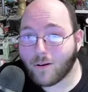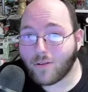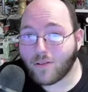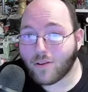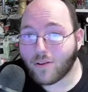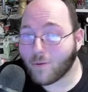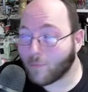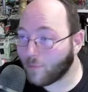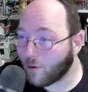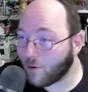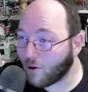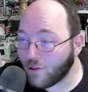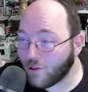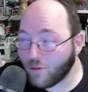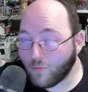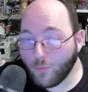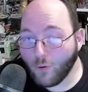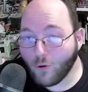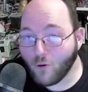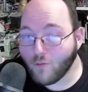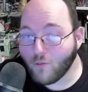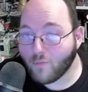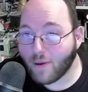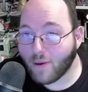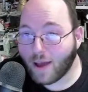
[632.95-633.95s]
They're both
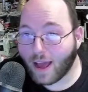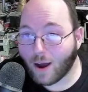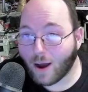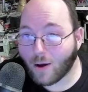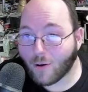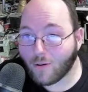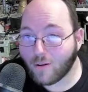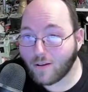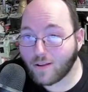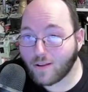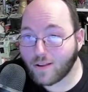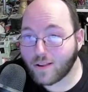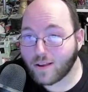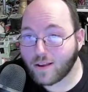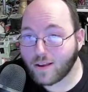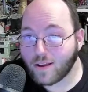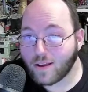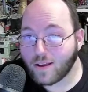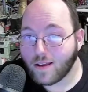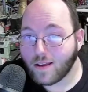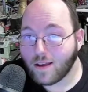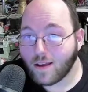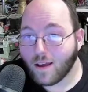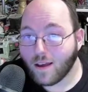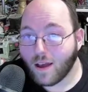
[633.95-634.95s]
move powers,
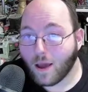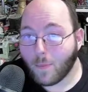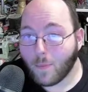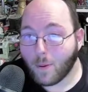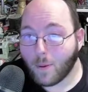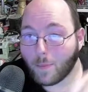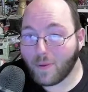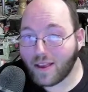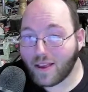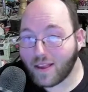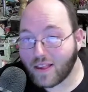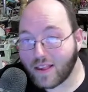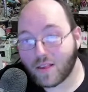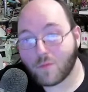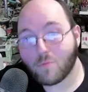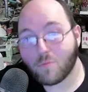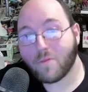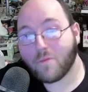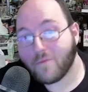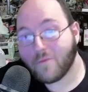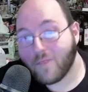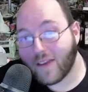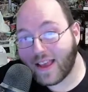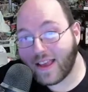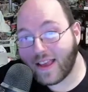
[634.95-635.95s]
but pieces
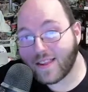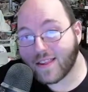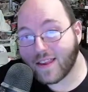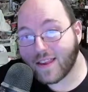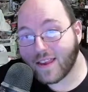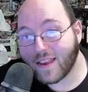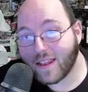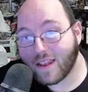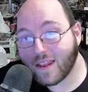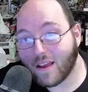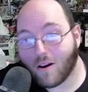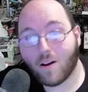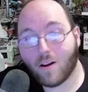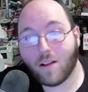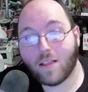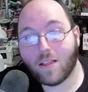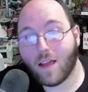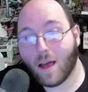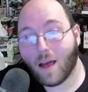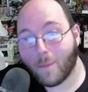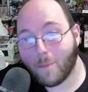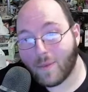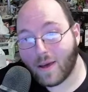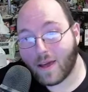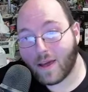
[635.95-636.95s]
with phasing are a
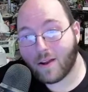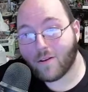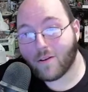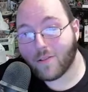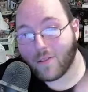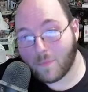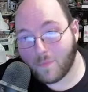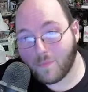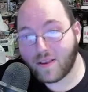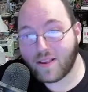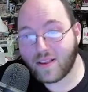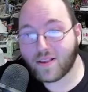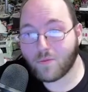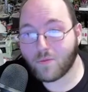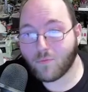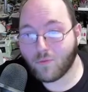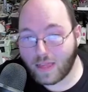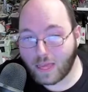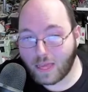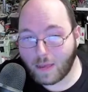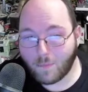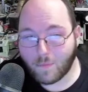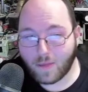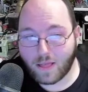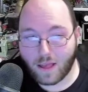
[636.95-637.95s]
lot better than pieces with
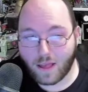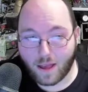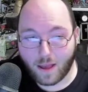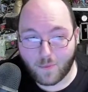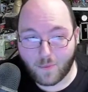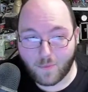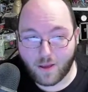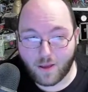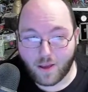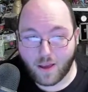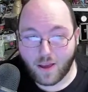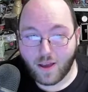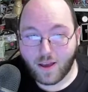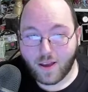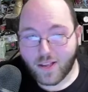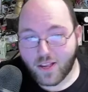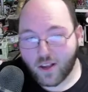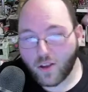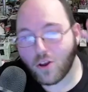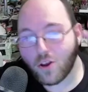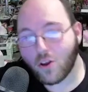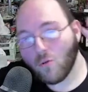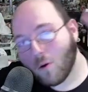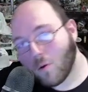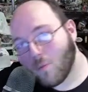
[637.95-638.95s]
Leap Climb. So
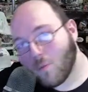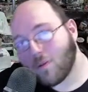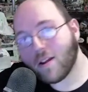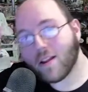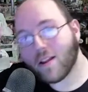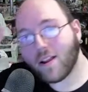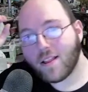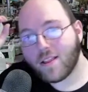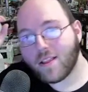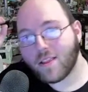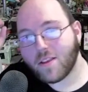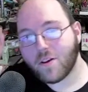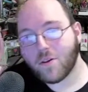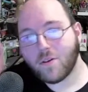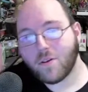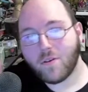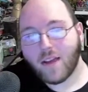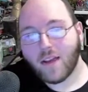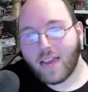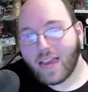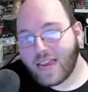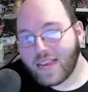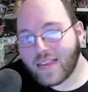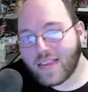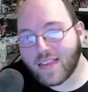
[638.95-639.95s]
you know what we're going to do?
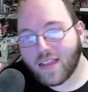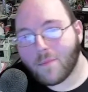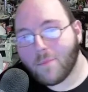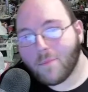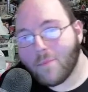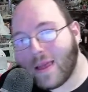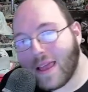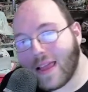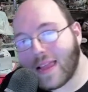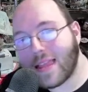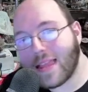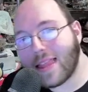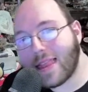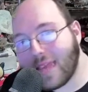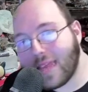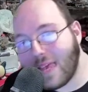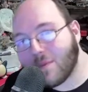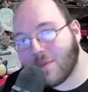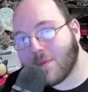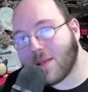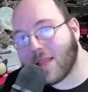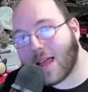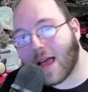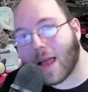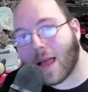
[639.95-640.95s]
Instead of making Leap
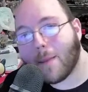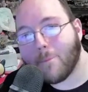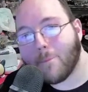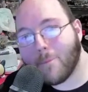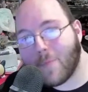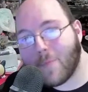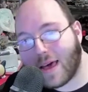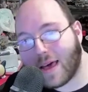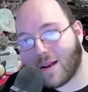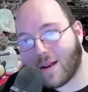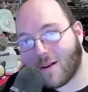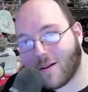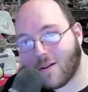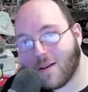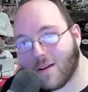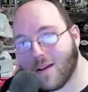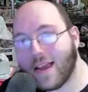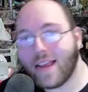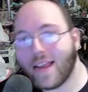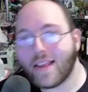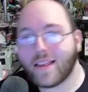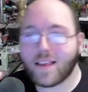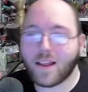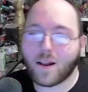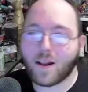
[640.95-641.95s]
Climb better,
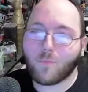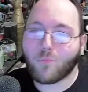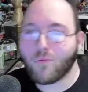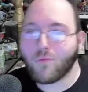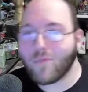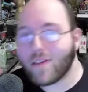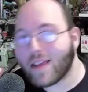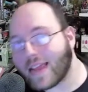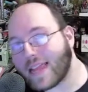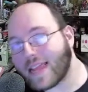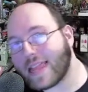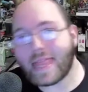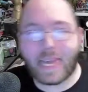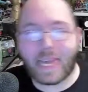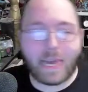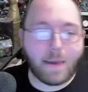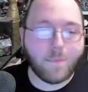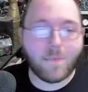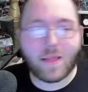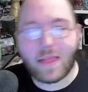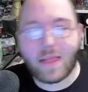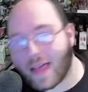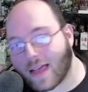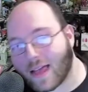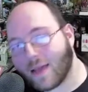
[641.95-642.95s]
instead of bringing Leap
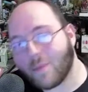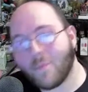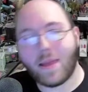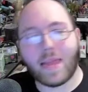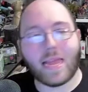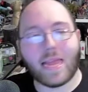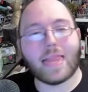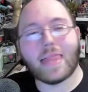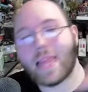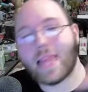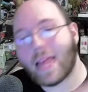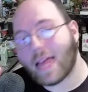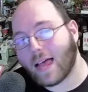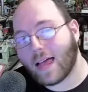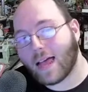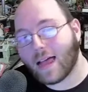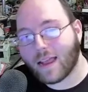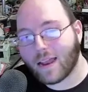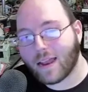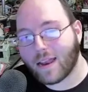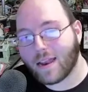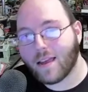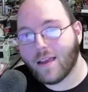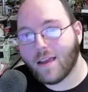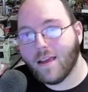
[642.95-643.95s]
Climb in
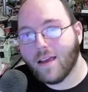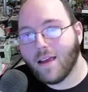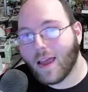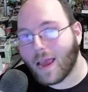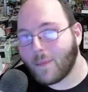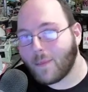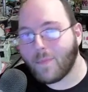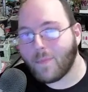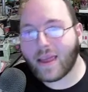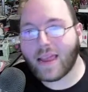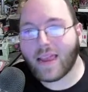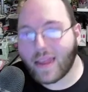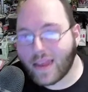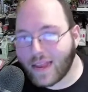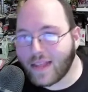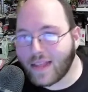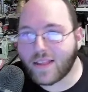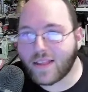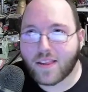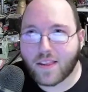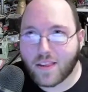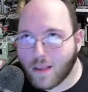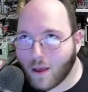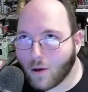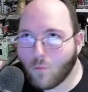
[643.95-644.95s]
line and making it
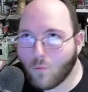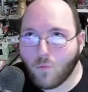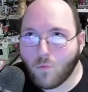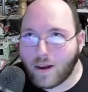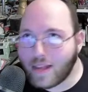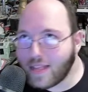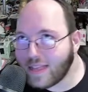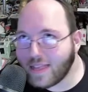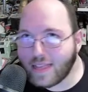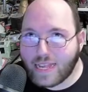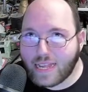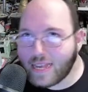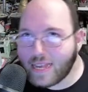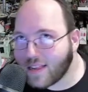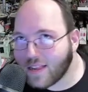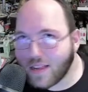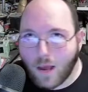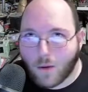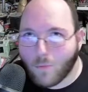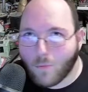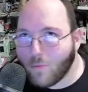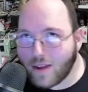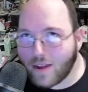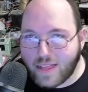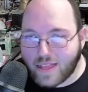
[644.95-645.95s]
someone de
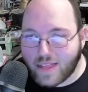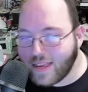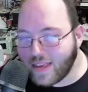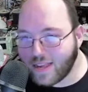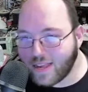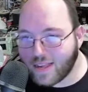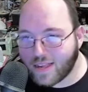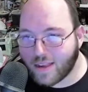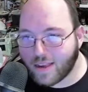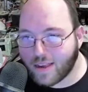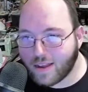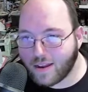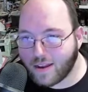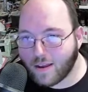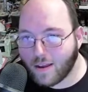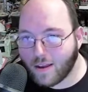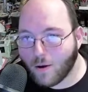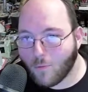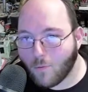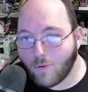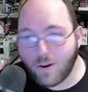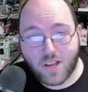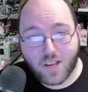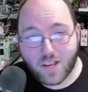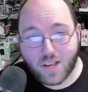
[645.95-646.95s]
somewhat decent,
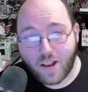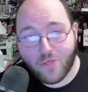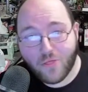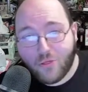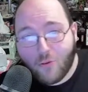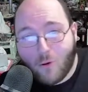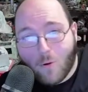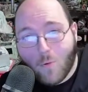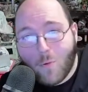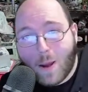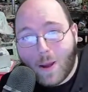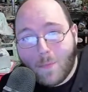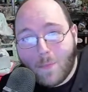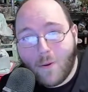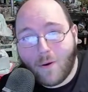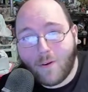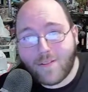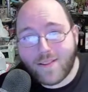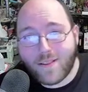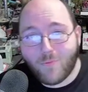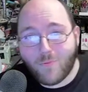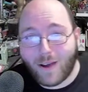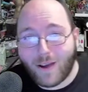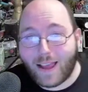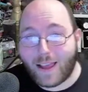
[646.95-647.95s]
we're just going to throw away
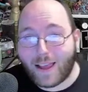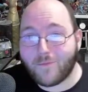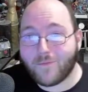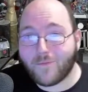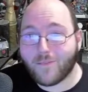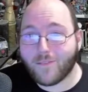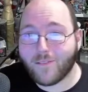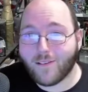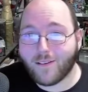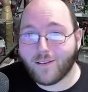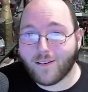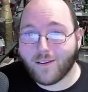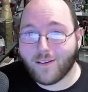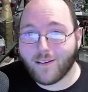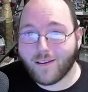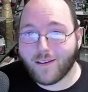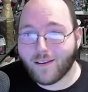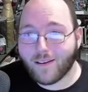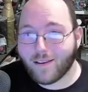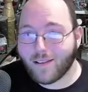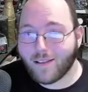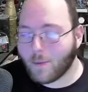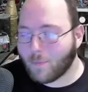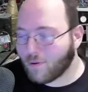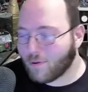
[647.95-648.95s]
Pulse Wave.
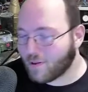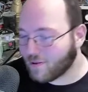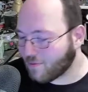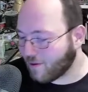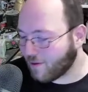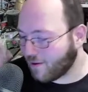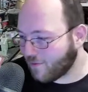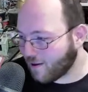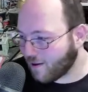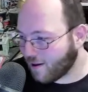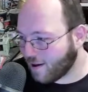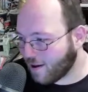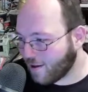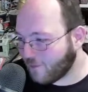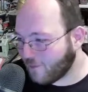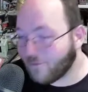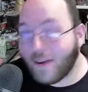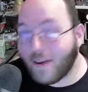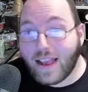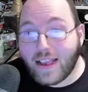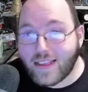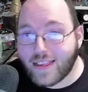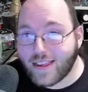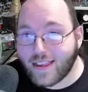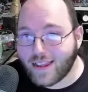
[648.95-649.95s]
Not Pulse Wave, uh,
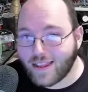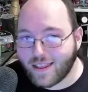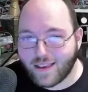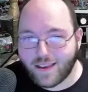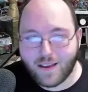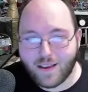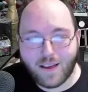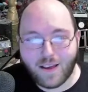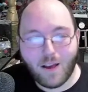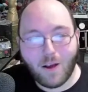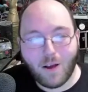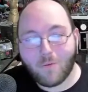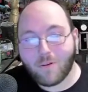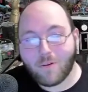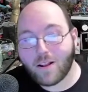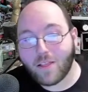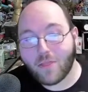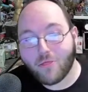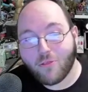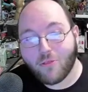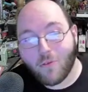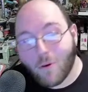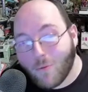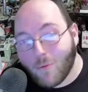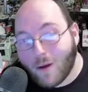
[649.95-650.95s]
phasing. We're going to
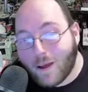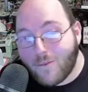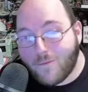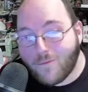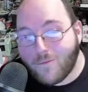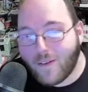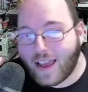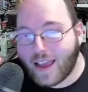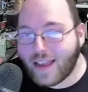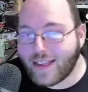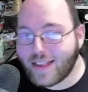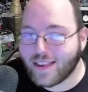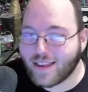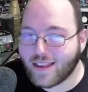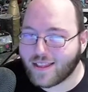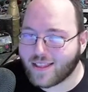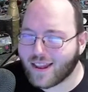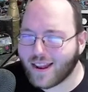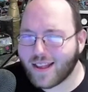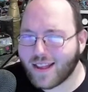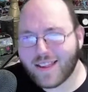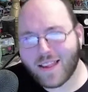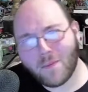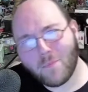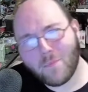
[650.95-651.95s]
throw away phasing. Did
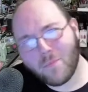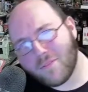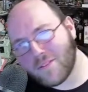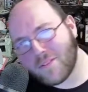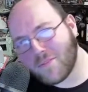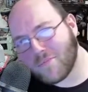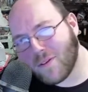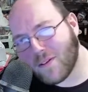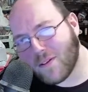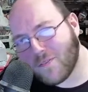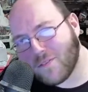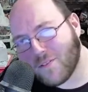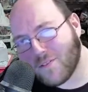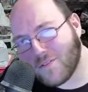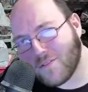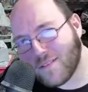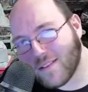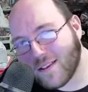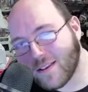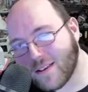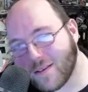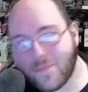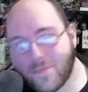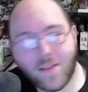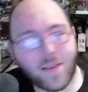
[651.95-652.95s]
I say Pulse Wave the whole time?